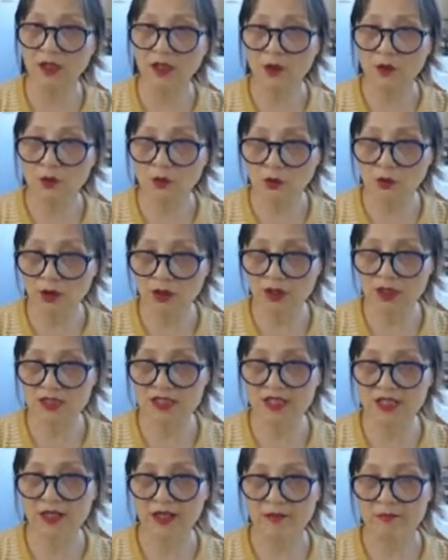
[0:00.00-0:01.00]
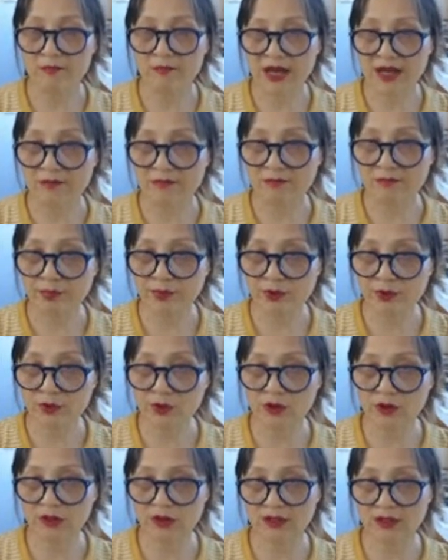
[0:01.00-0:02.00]
wood,
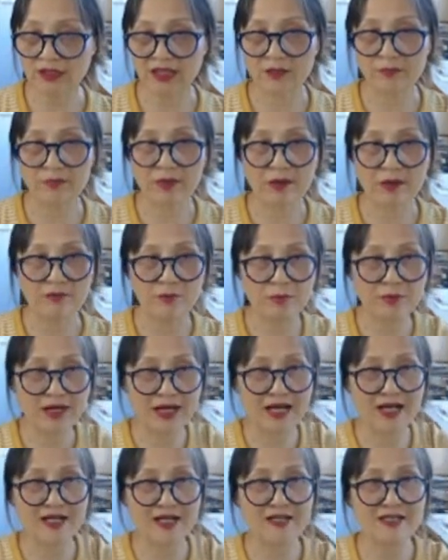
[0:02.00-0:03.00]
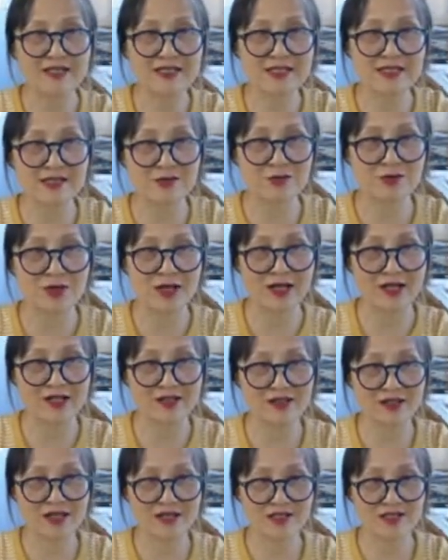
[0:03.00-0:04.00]
bamboo, like bamboo blinds, right?
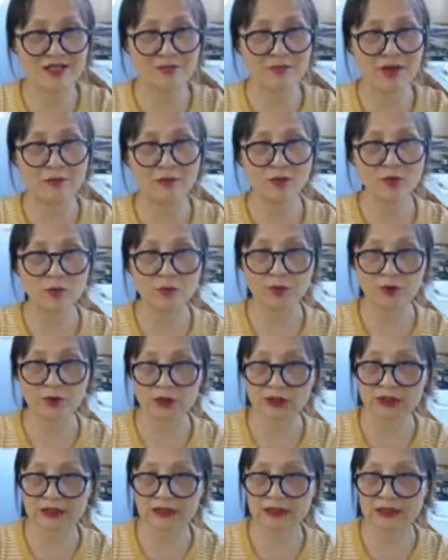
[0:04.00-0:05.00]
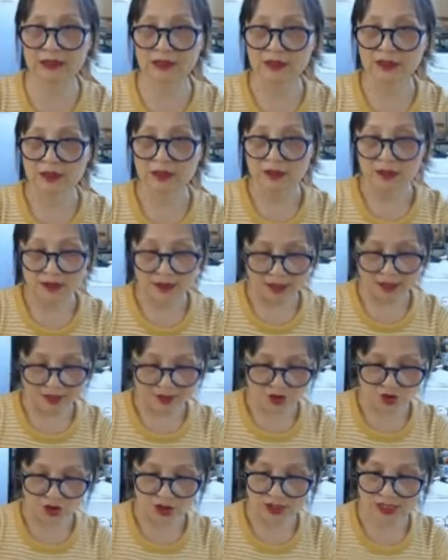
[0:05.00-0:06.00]
That's the bamboo book,
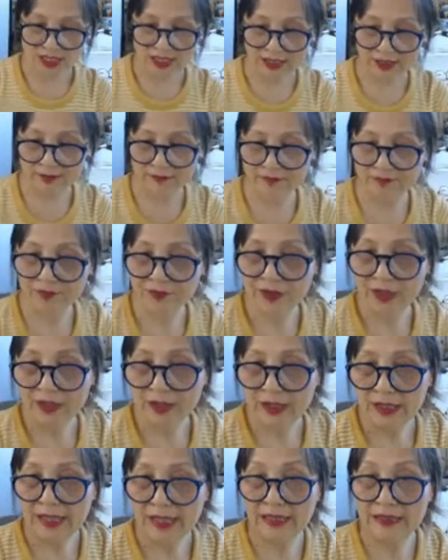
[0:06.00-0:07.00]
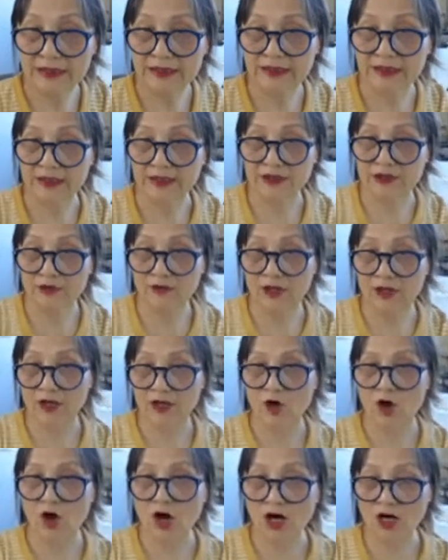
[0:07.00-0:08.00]
ancient time. And you are
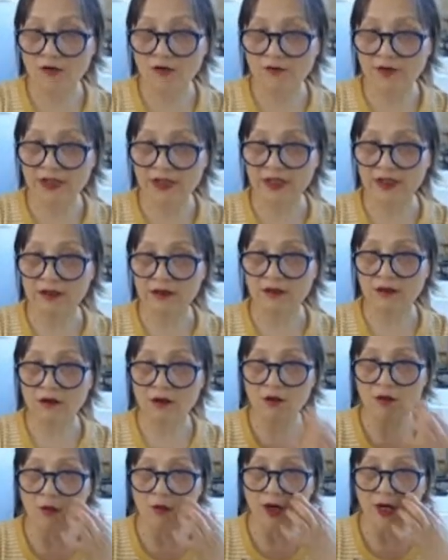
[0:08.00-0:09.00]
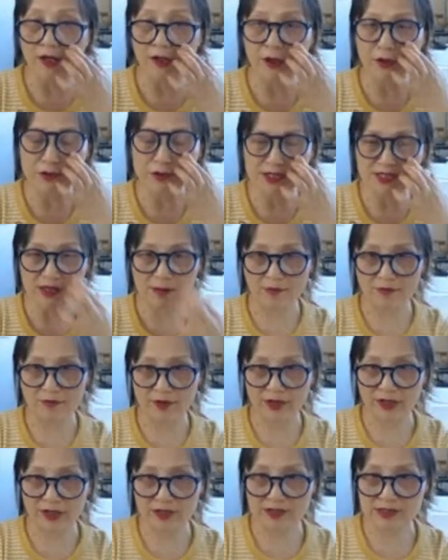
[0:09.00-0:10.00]
carving or use some
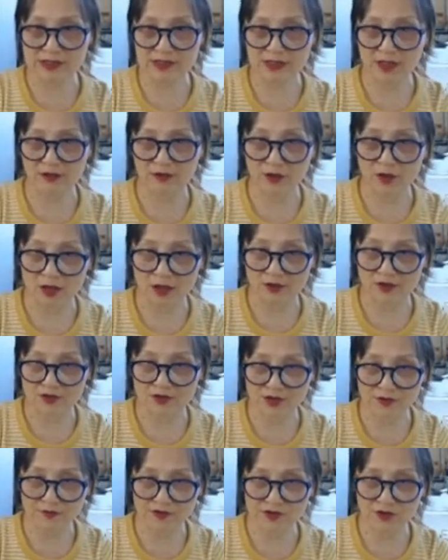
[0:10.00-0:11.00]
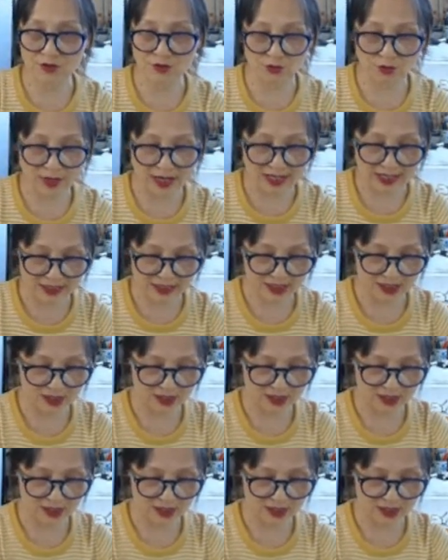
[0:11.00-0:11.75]
things on the hard surface to write,